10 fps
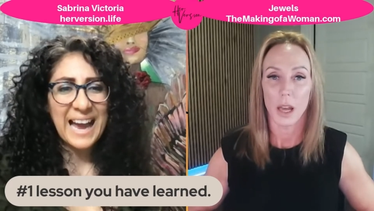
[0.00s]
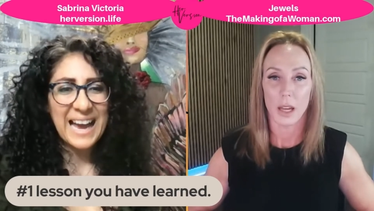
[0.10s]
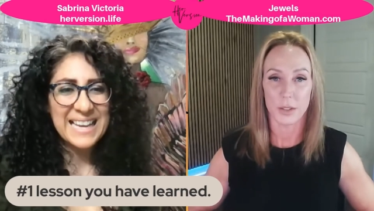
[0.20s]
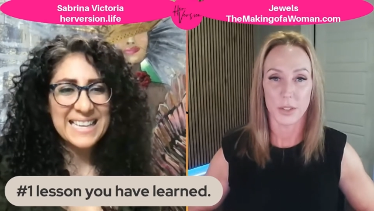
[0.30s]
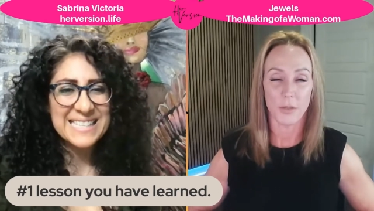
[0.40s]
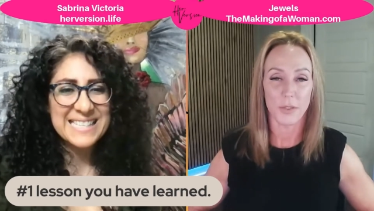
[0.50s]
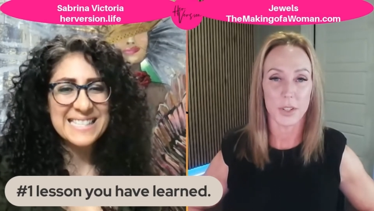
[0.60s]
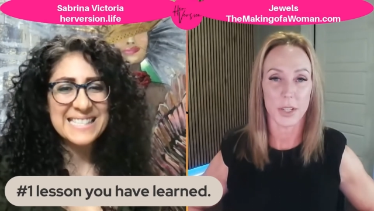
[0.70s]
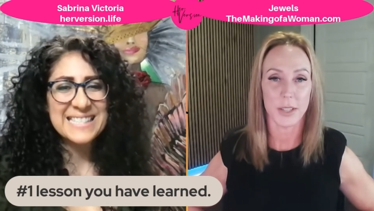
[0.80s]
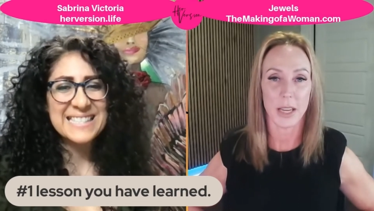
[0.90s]
Speaker 1: As
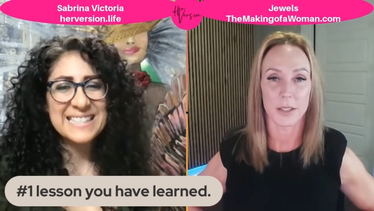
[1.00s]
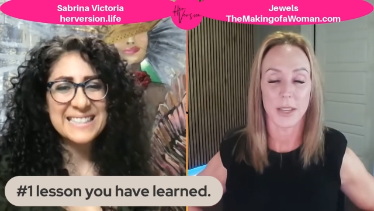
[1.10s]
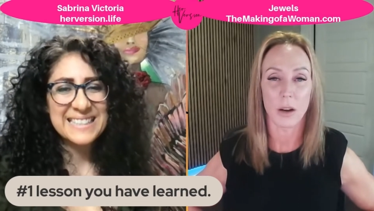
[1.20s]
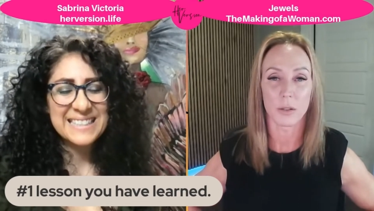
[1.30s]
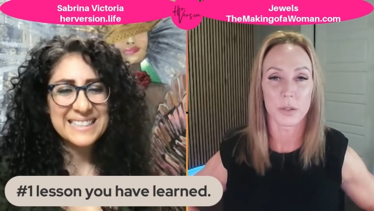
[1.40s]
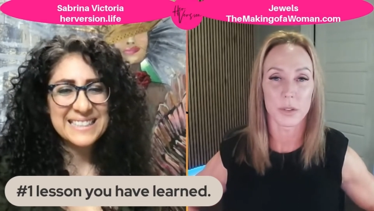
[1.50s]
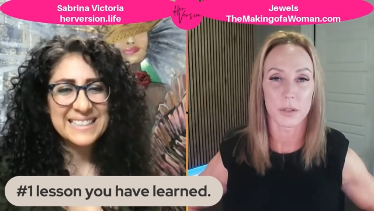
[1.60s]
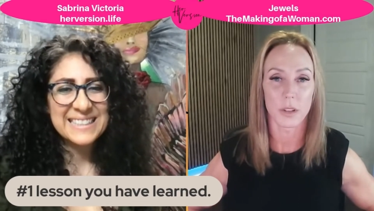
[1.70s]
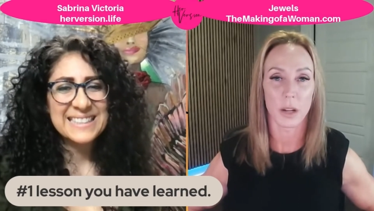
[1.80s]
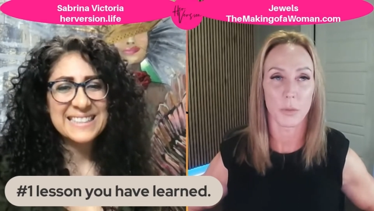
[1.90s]
selfish as that
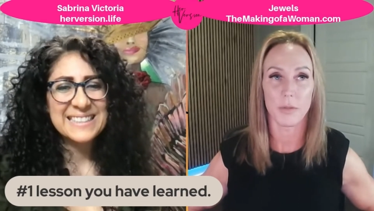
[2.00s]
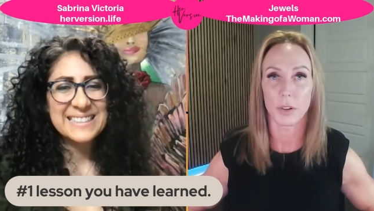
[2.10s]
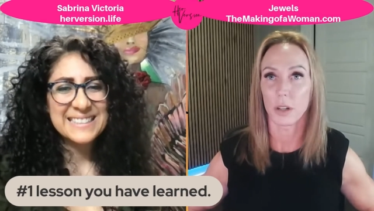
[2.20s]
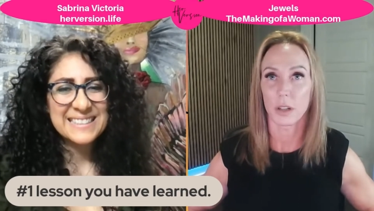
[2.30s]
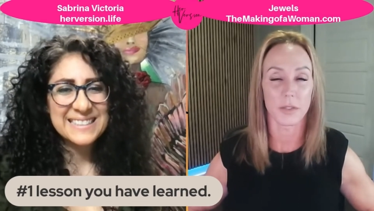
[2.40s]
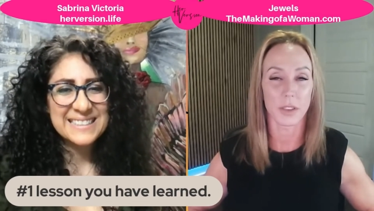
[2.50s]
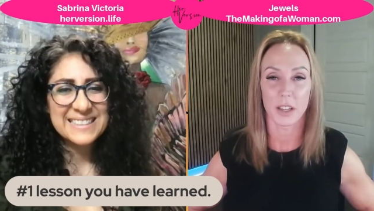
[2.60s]
sounds, and we've heard of